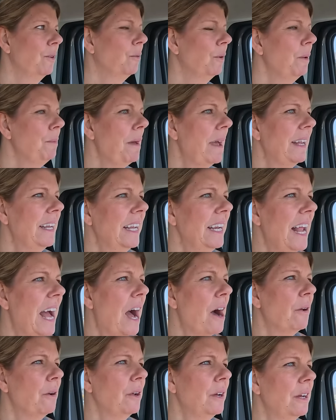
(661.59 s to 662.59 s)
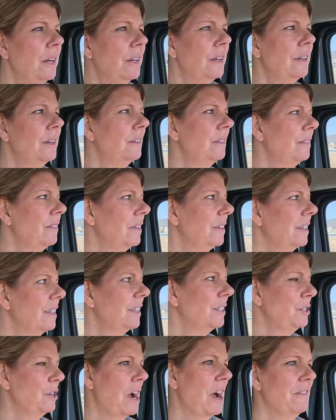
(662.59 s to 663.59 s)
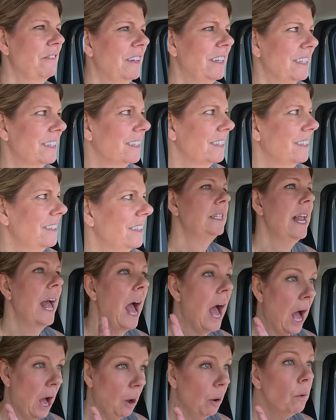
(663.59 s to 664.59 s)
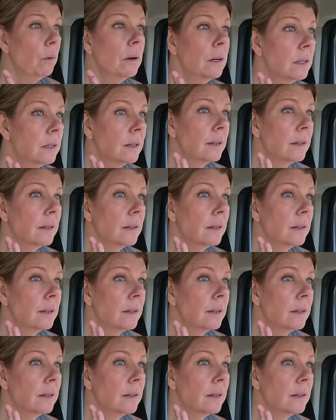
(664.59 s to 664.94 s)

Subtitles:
We made it out of the traffic. Now,